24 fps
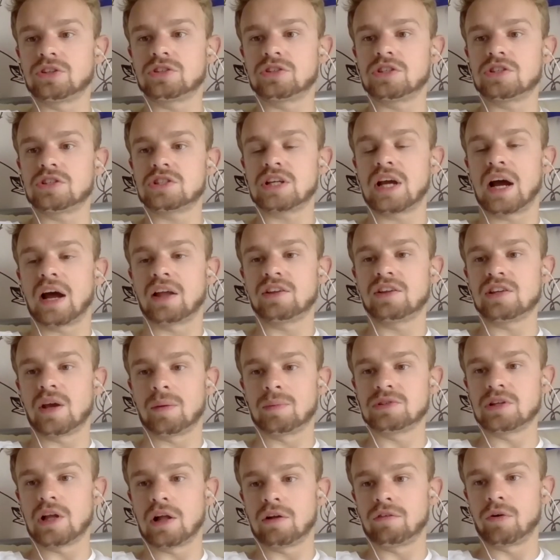as I can to set
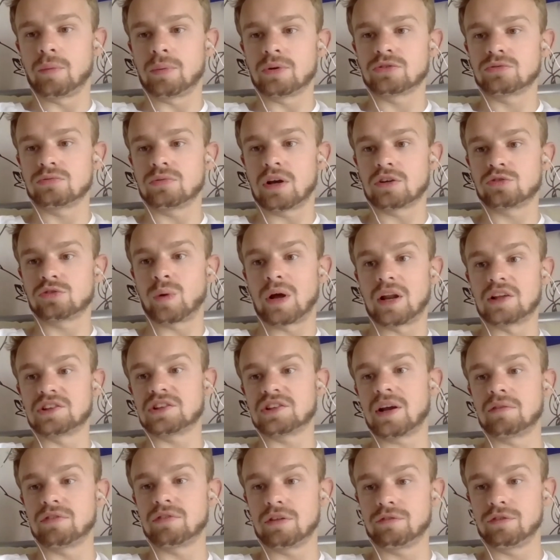myself up as well as I
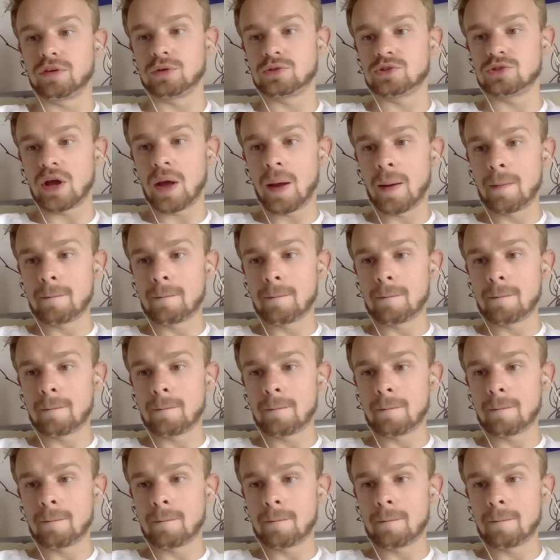can for the future.